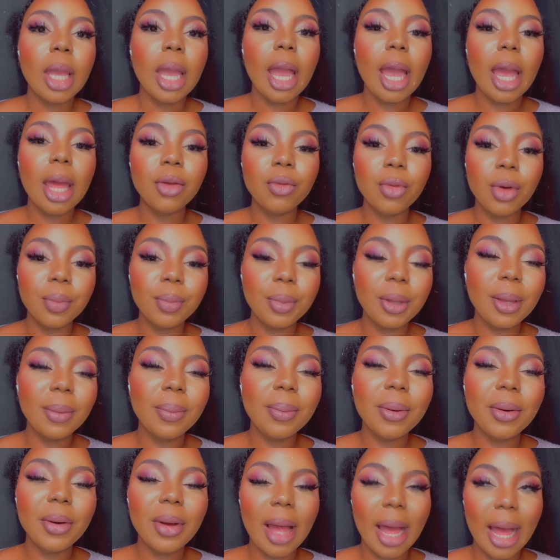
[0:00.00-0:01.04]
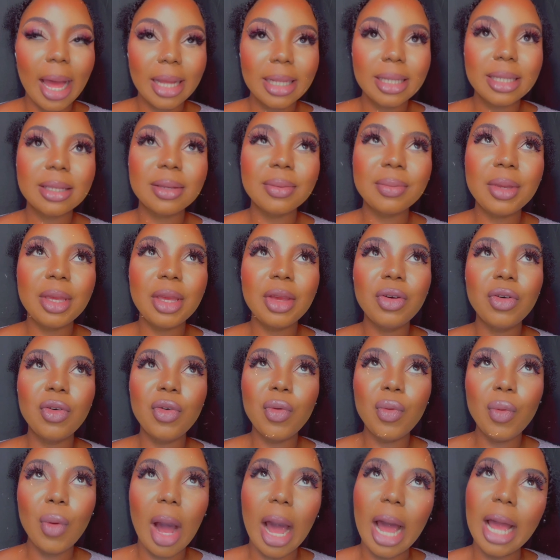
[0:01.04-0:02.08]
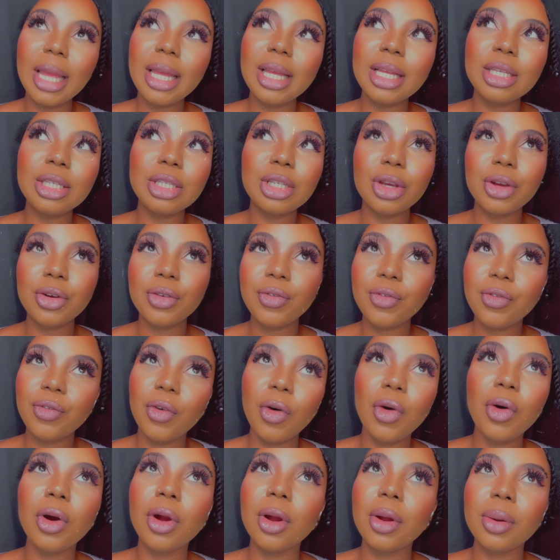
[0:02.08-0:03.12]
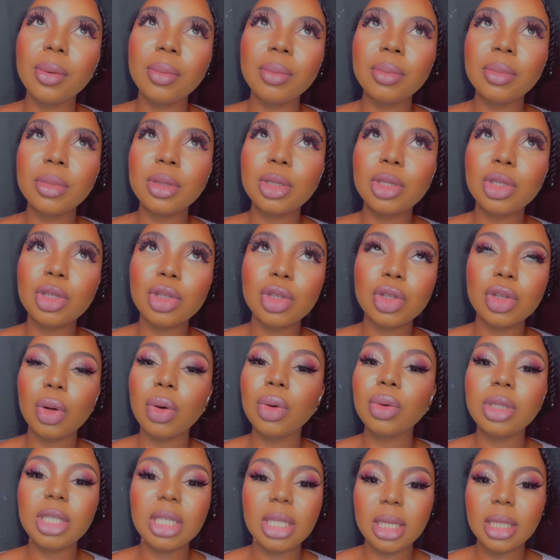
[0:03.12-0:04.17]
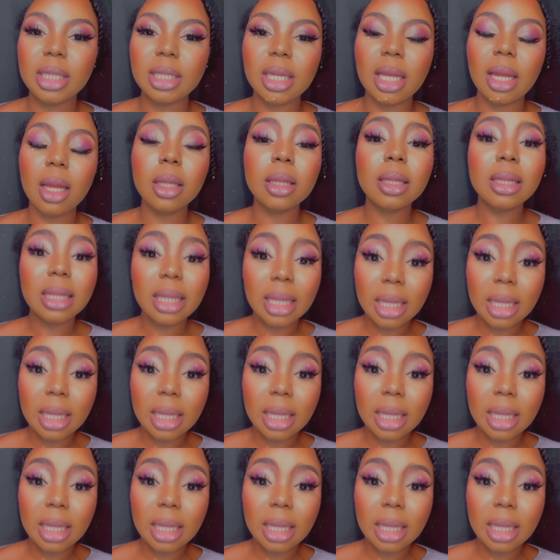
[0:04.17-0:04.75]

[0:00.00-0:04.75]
And when people ask me, why is your form so detailed?